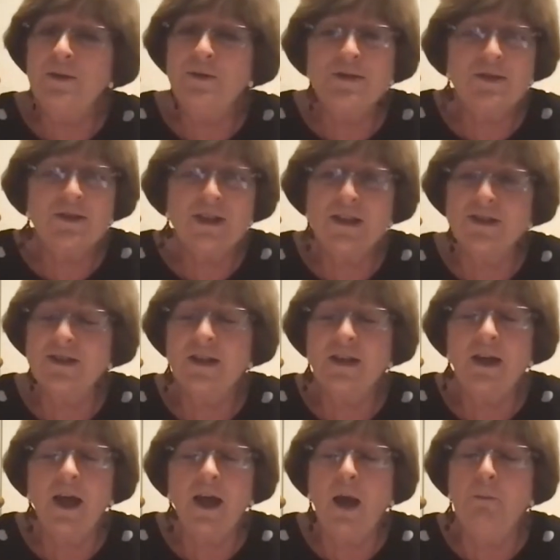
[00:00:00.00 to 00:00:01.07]
who's just
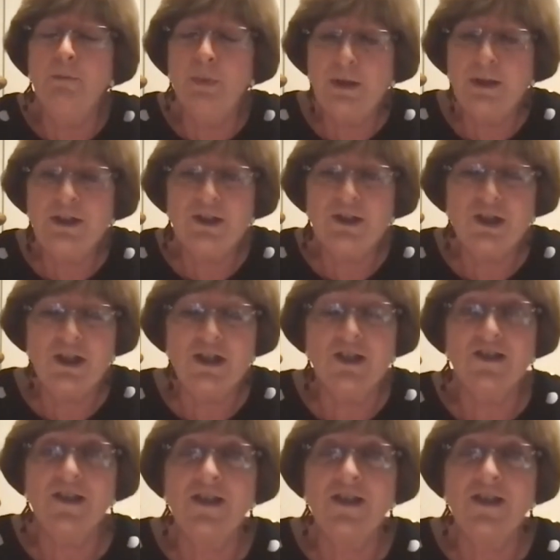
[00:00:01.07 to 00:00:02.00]
a brilliant genius.